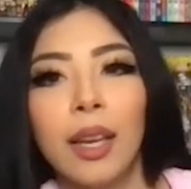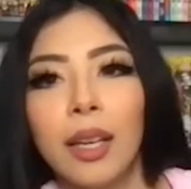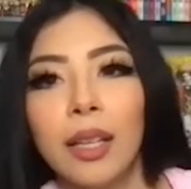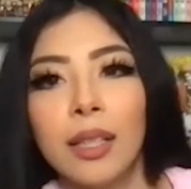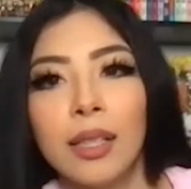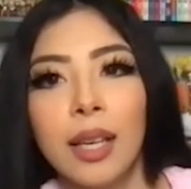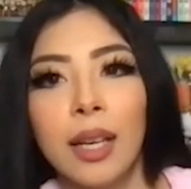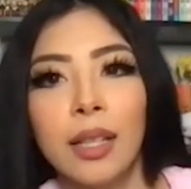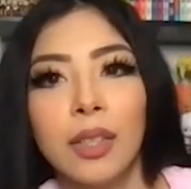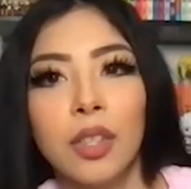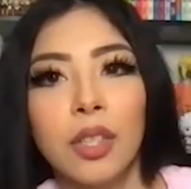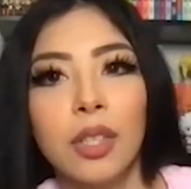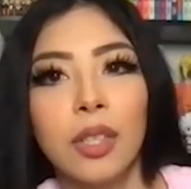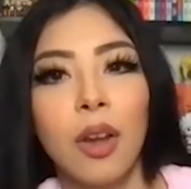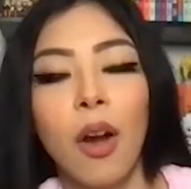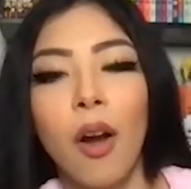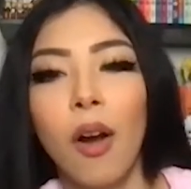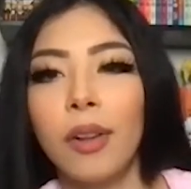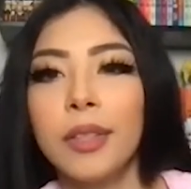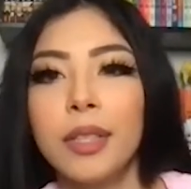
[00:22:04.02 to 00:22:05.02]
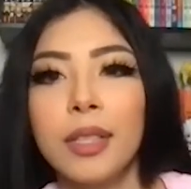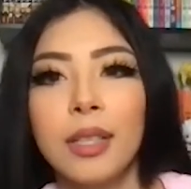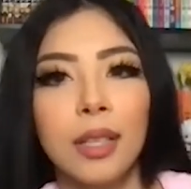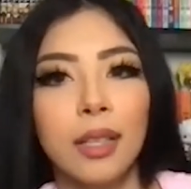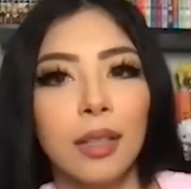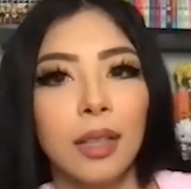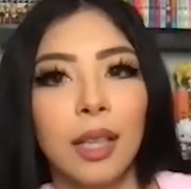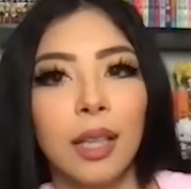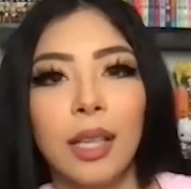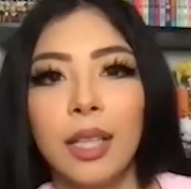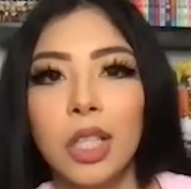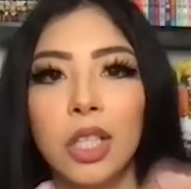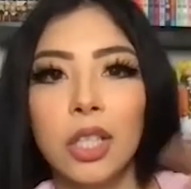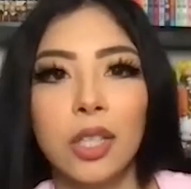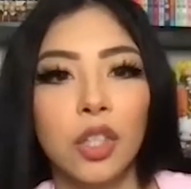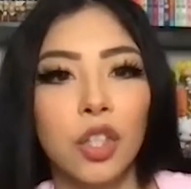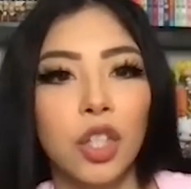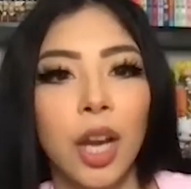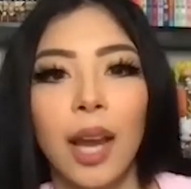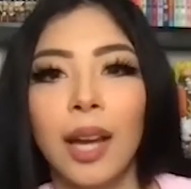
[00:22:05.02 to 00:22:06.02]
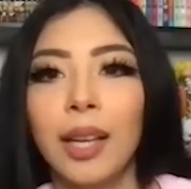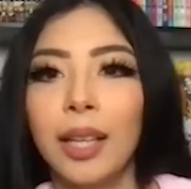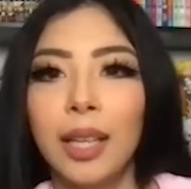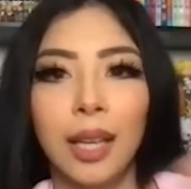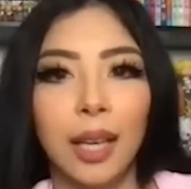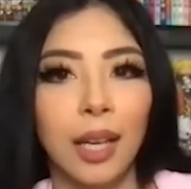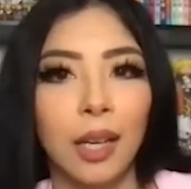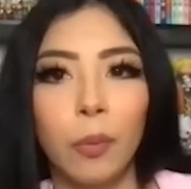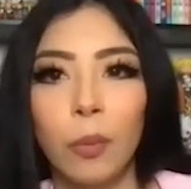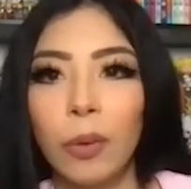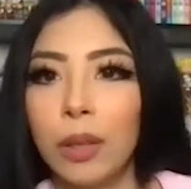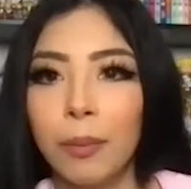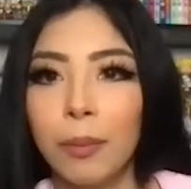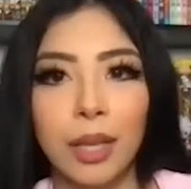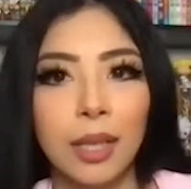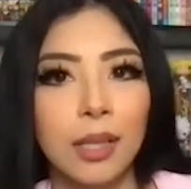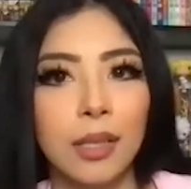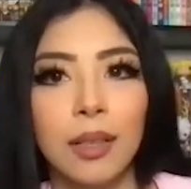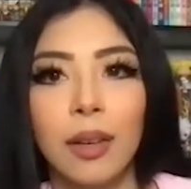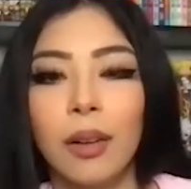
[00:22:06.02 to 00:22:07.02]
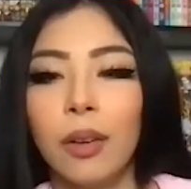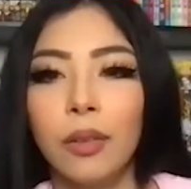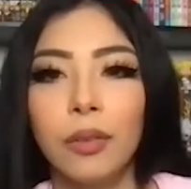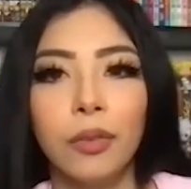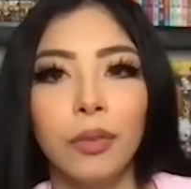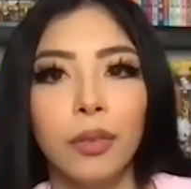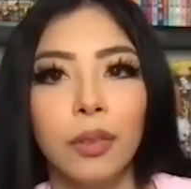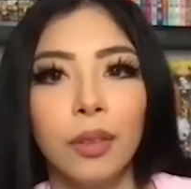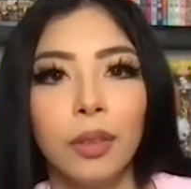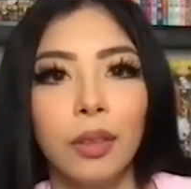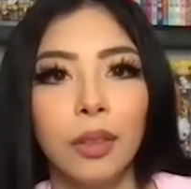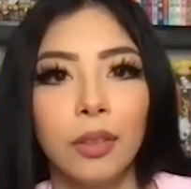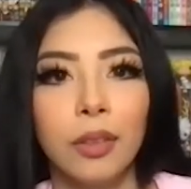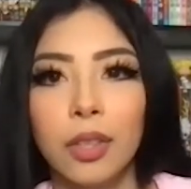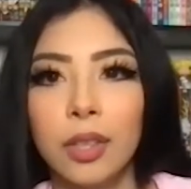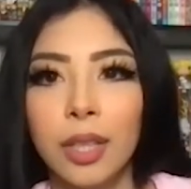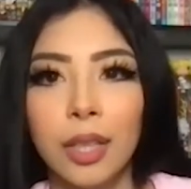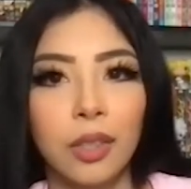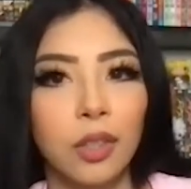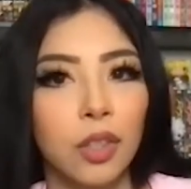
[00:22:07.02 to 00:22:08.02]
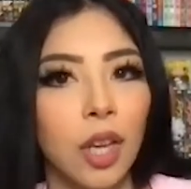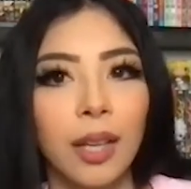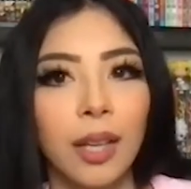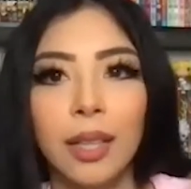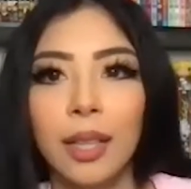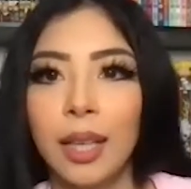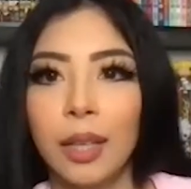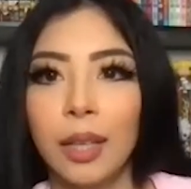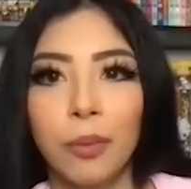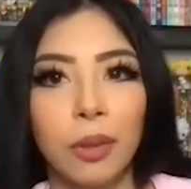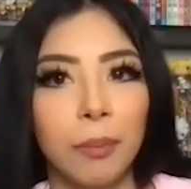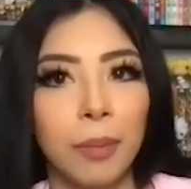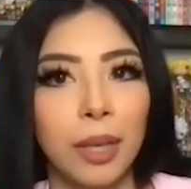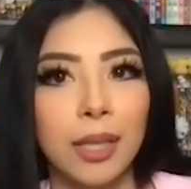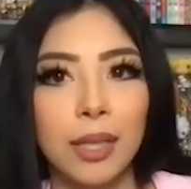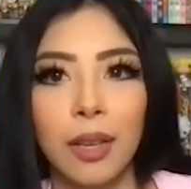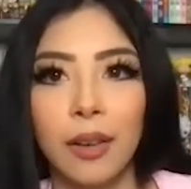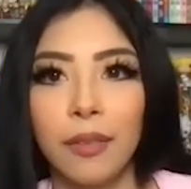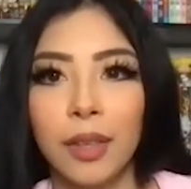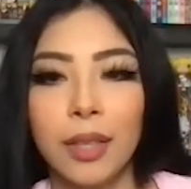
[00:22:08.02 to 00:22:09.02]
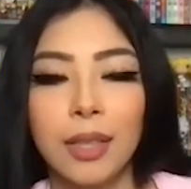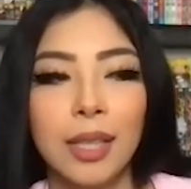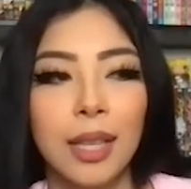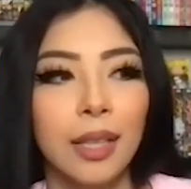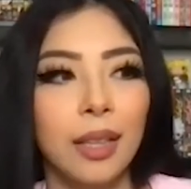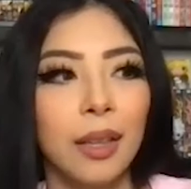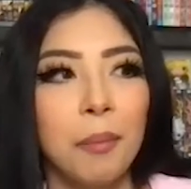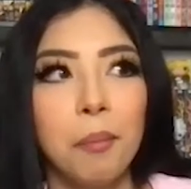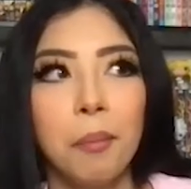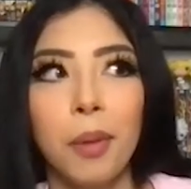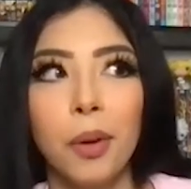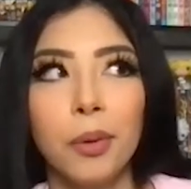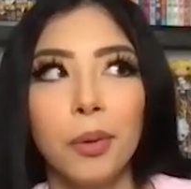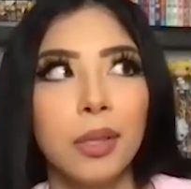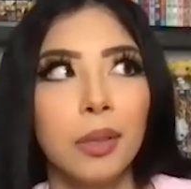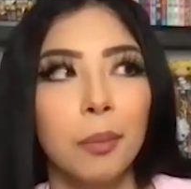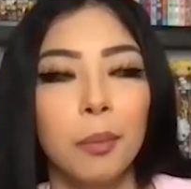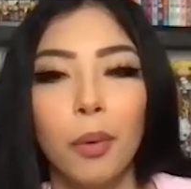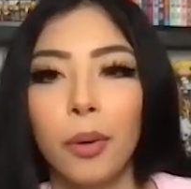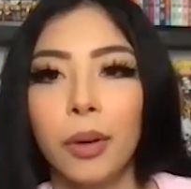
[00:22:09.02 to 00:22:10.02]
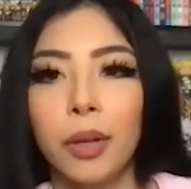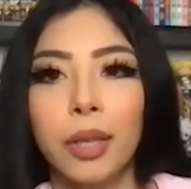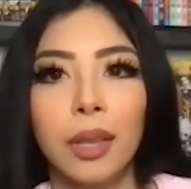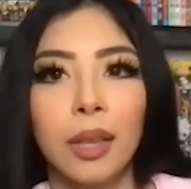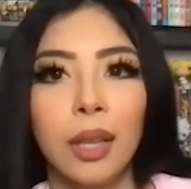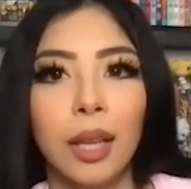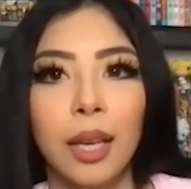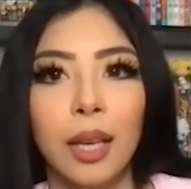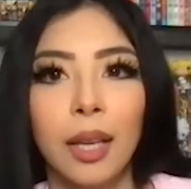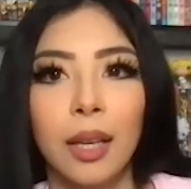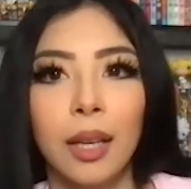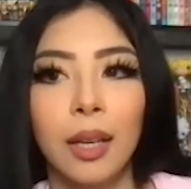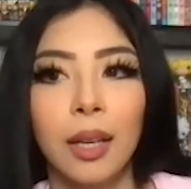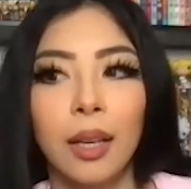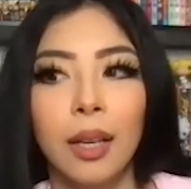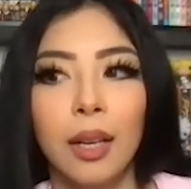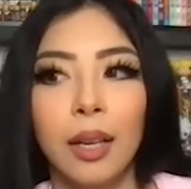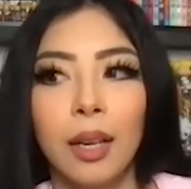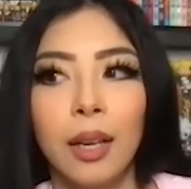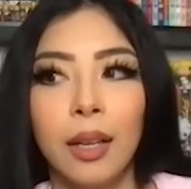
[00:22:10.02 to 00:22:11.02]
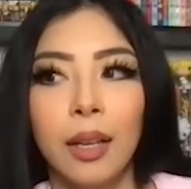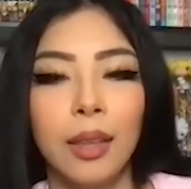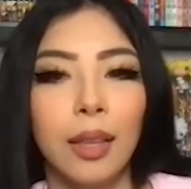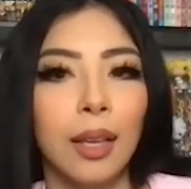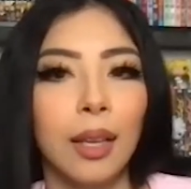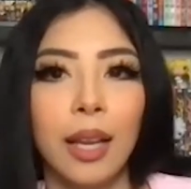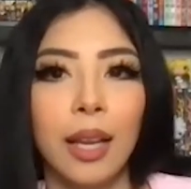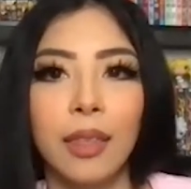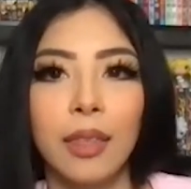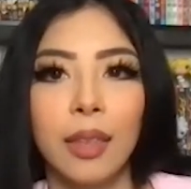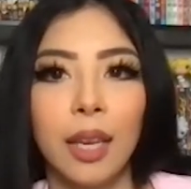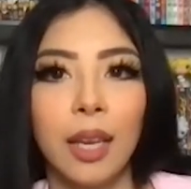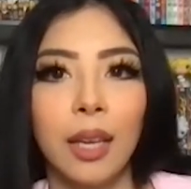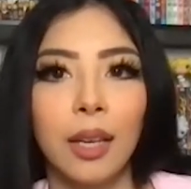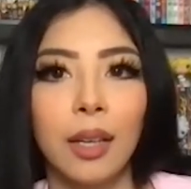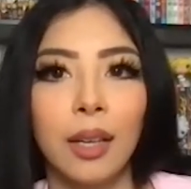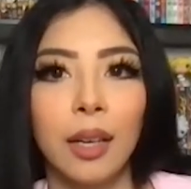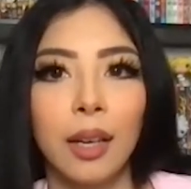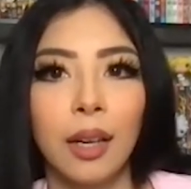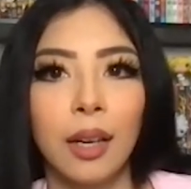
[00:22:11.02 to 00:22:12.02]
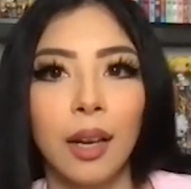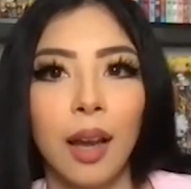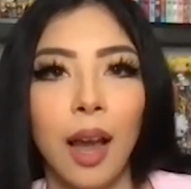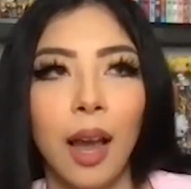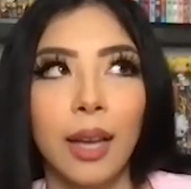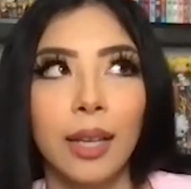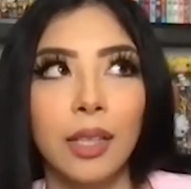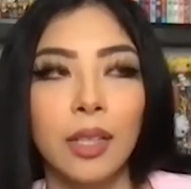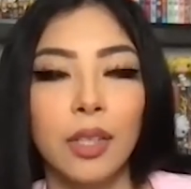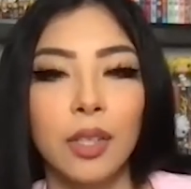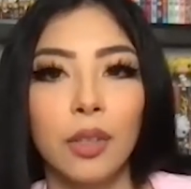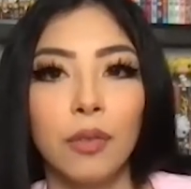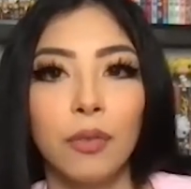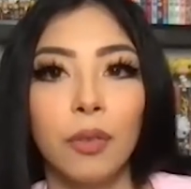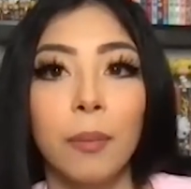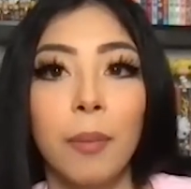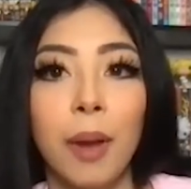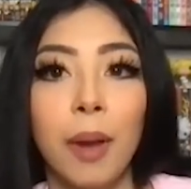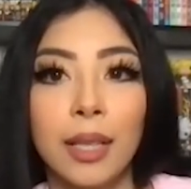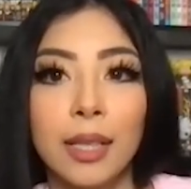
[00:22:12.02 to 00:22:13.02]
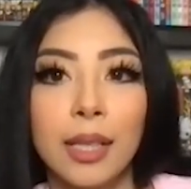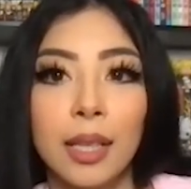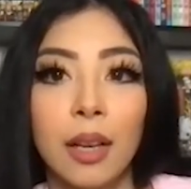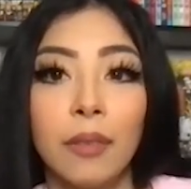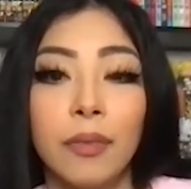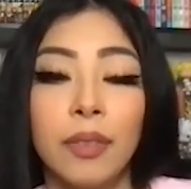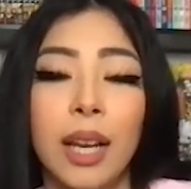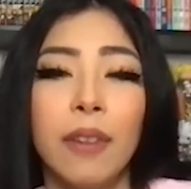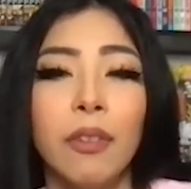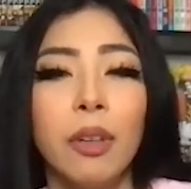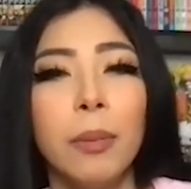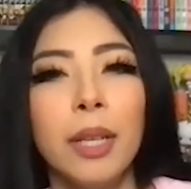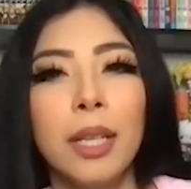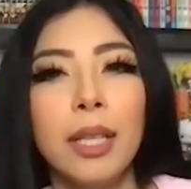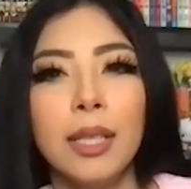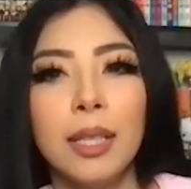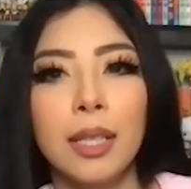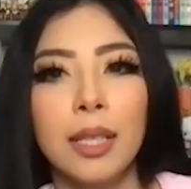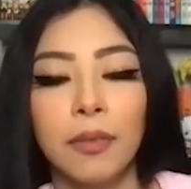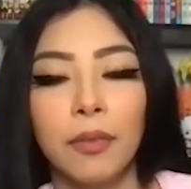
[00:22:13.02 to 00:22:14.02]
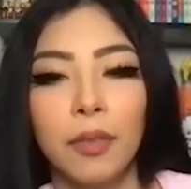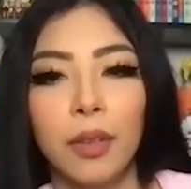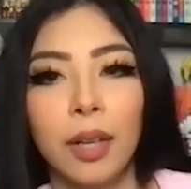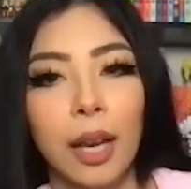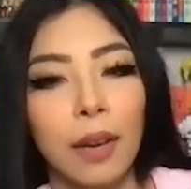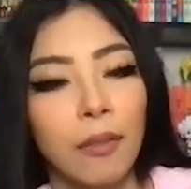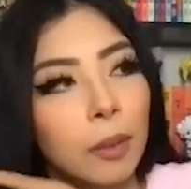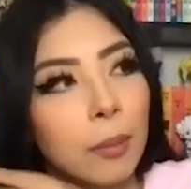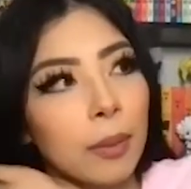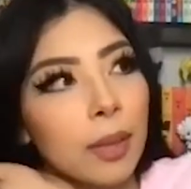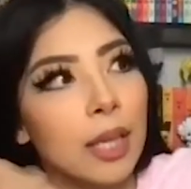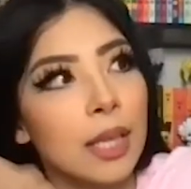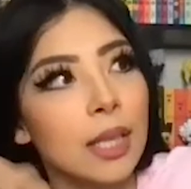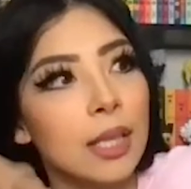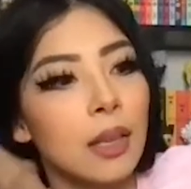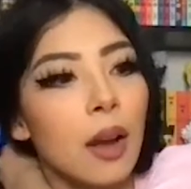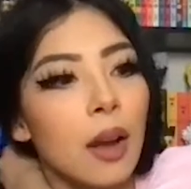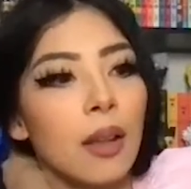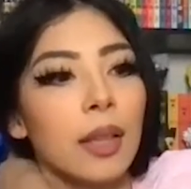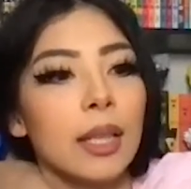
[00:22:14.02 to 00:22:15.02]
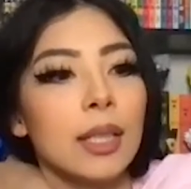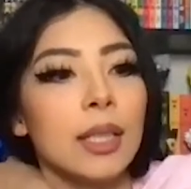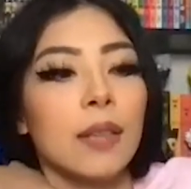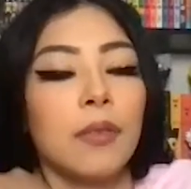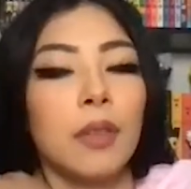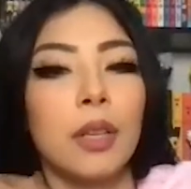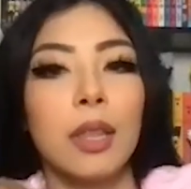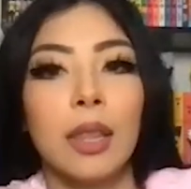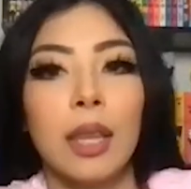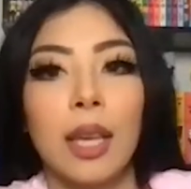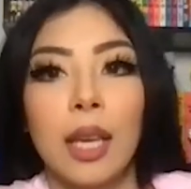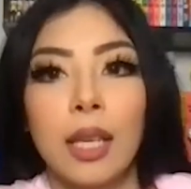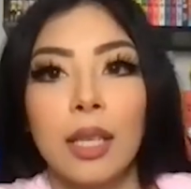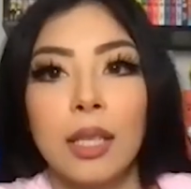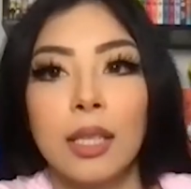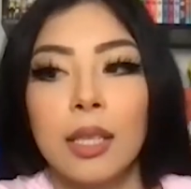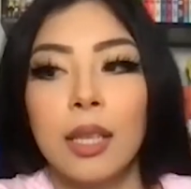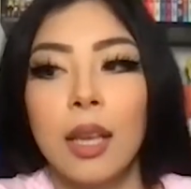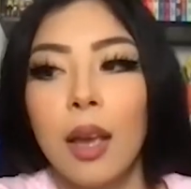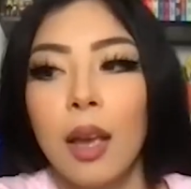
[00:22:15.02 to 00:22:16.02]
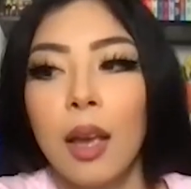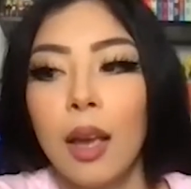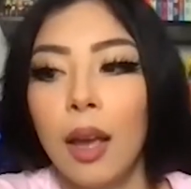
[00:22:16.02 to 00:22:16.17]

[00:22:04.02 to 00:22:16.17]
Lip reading: It's like just constantly just checking in with myself. That's like the most important thing that I think I can do for myself. And everybody's different. Everybody's got like different things.